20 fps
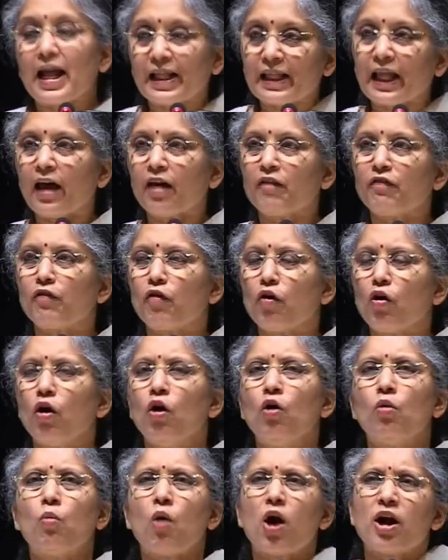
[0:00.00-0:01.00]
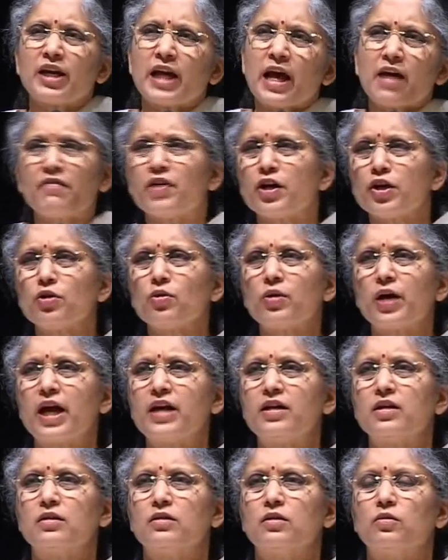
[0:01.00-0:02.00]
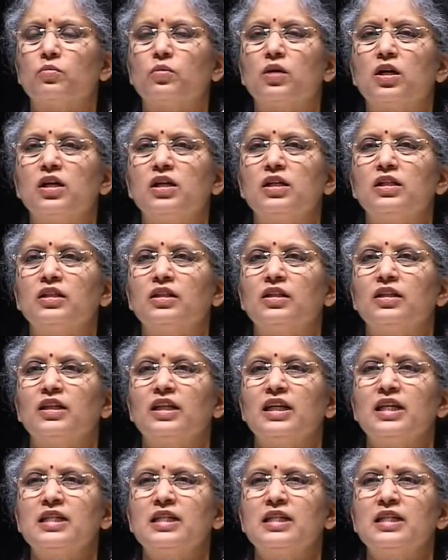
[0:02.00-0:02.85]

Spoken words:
And therefore, whatever you get in the world,